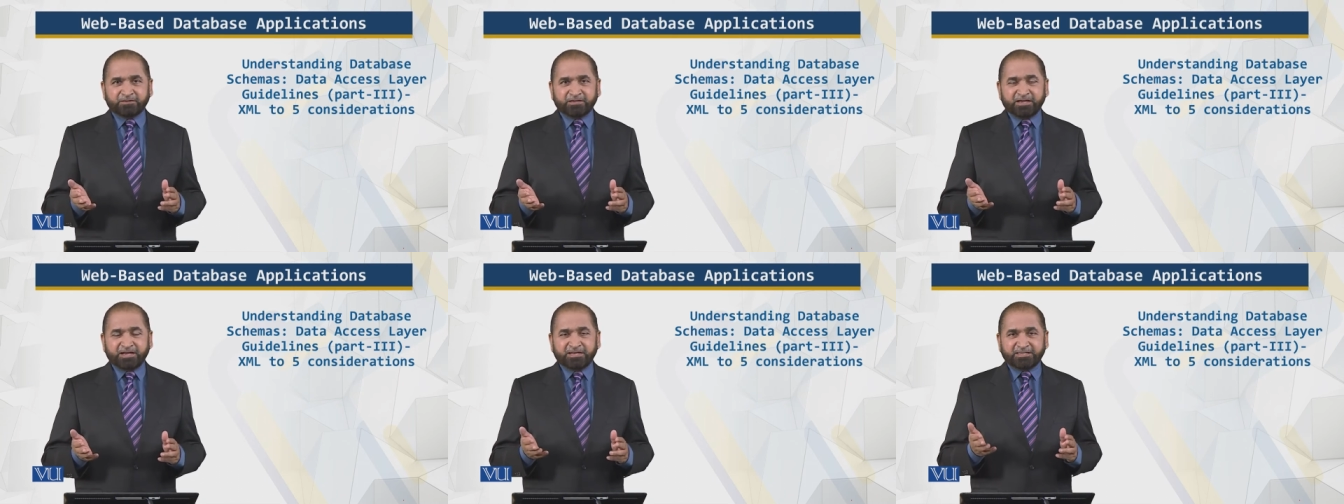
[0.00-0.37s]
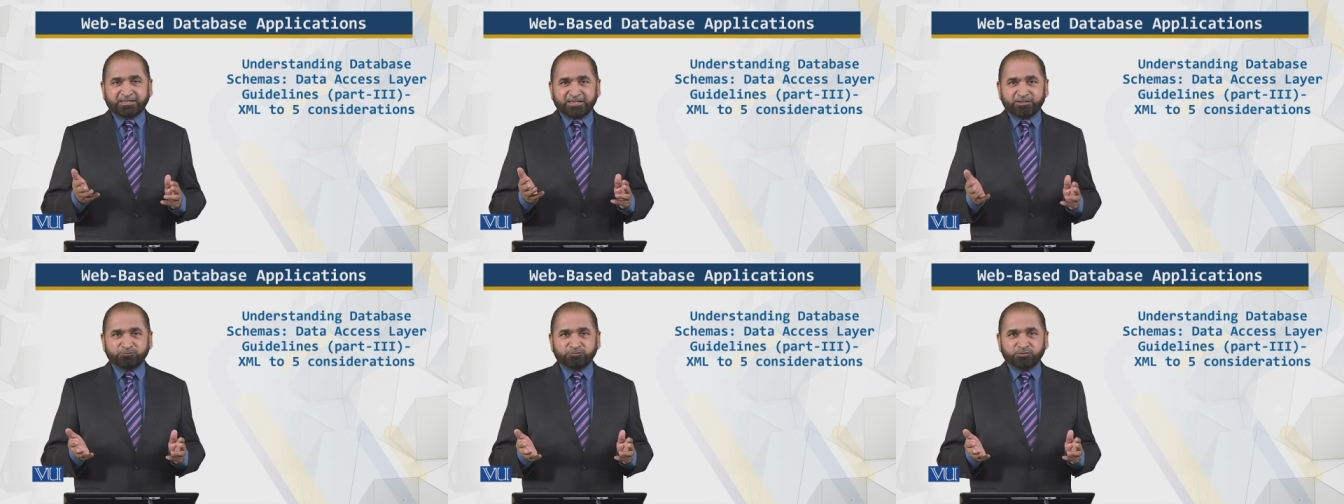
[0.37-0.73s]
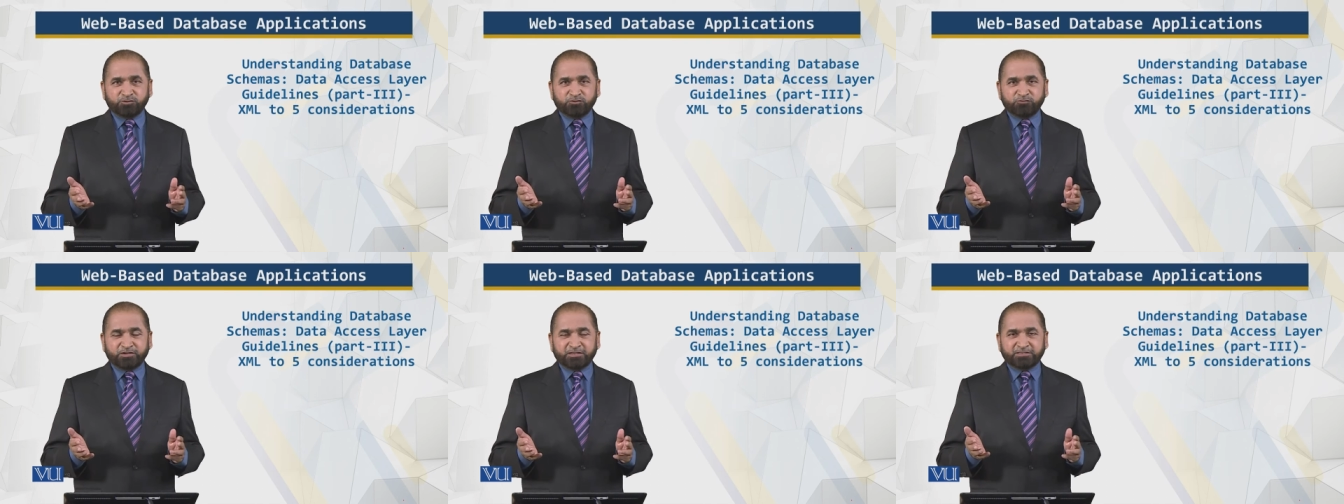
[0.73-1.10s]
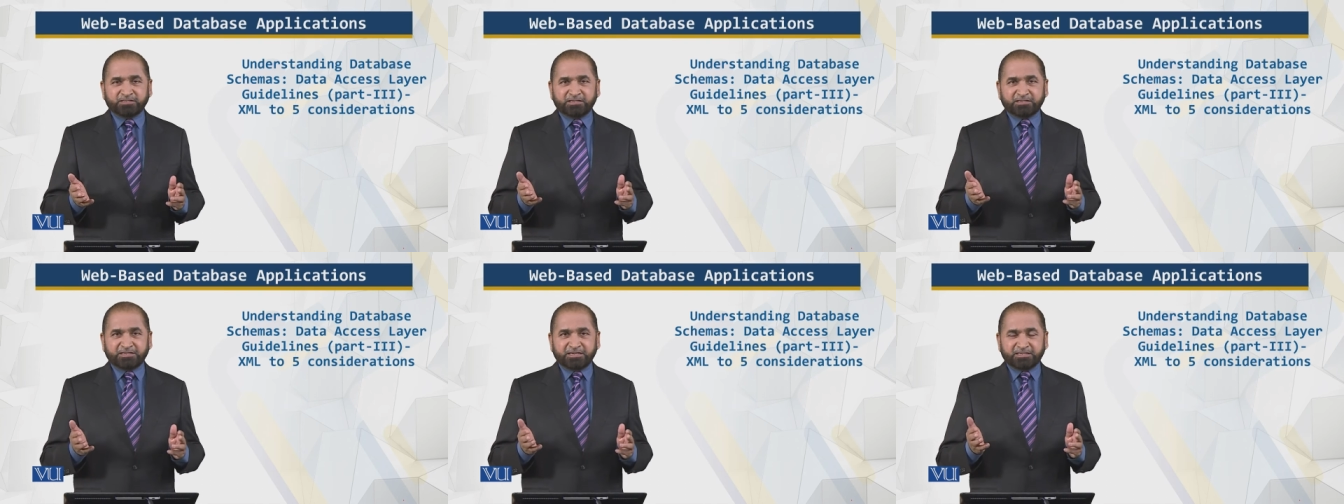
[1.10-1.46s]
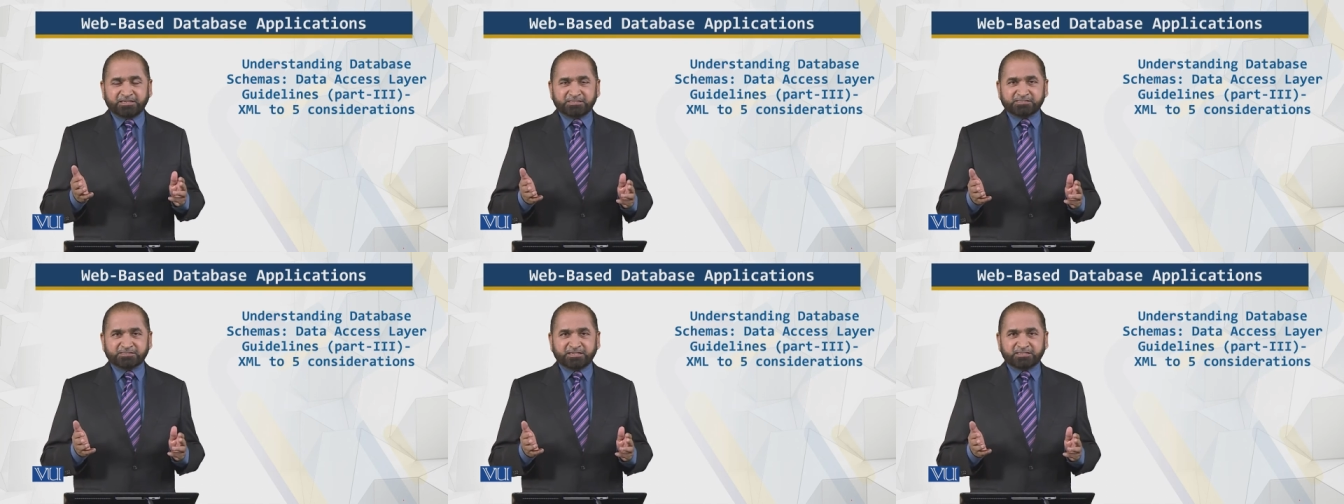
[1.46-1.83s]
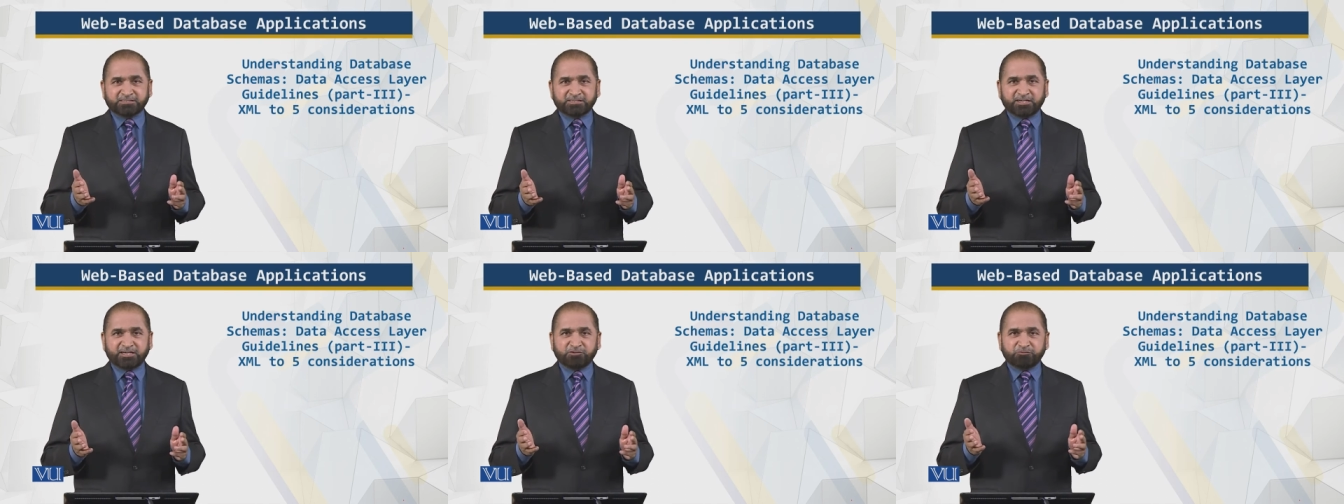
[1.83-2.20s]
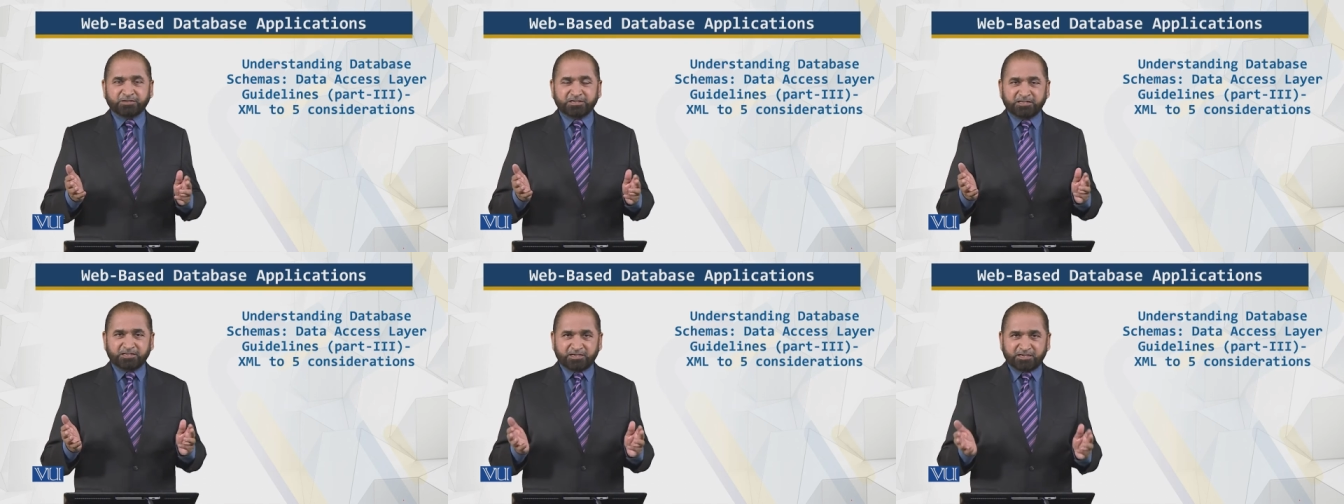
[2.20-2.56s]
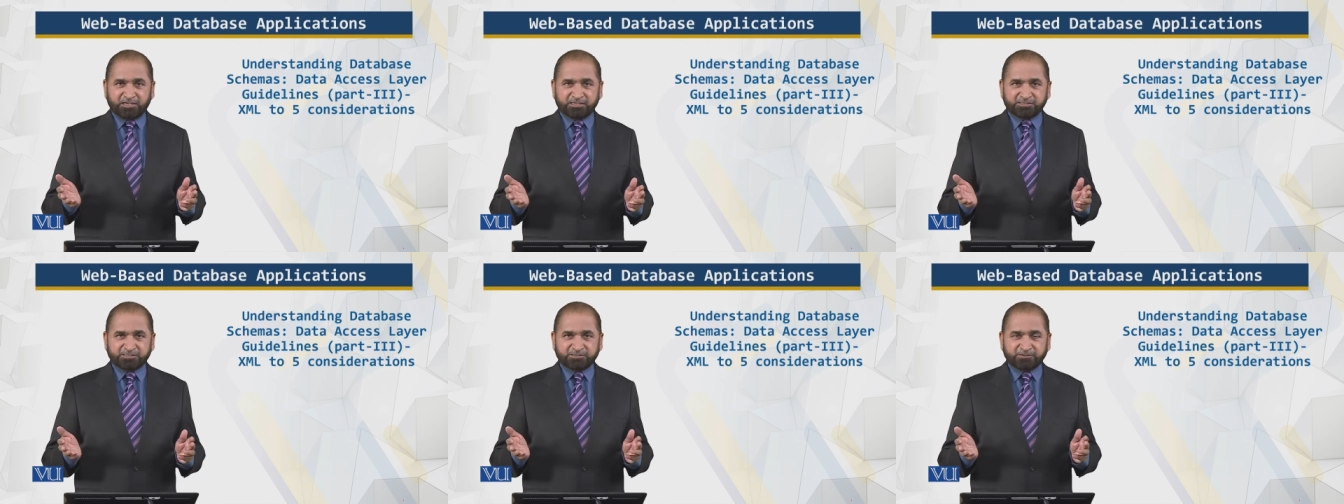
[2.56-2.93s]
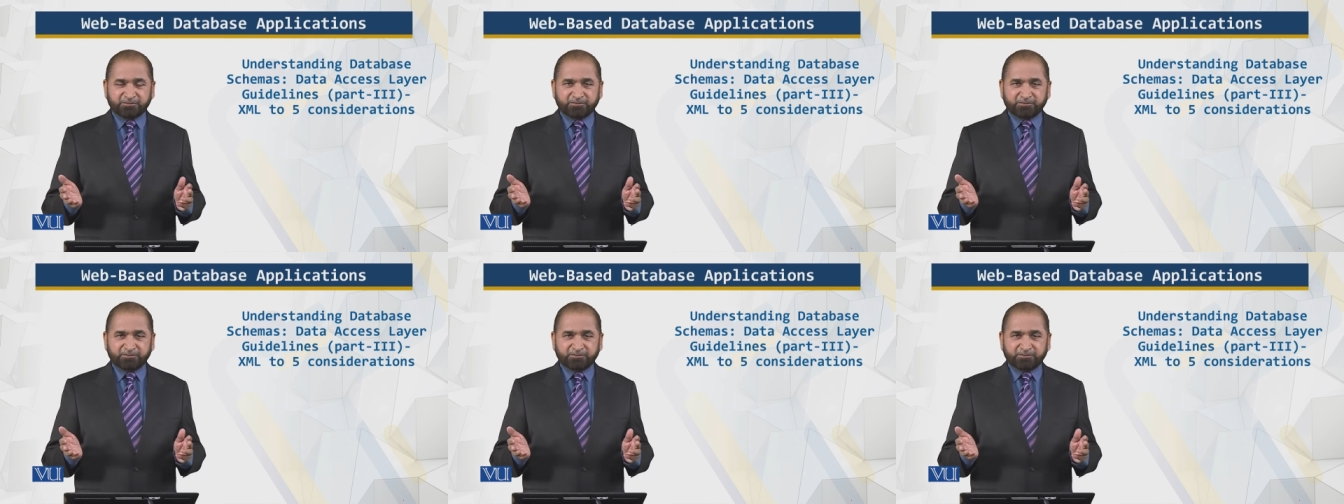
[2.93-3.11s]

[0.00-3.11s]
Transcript: and careful when the data sets are very large.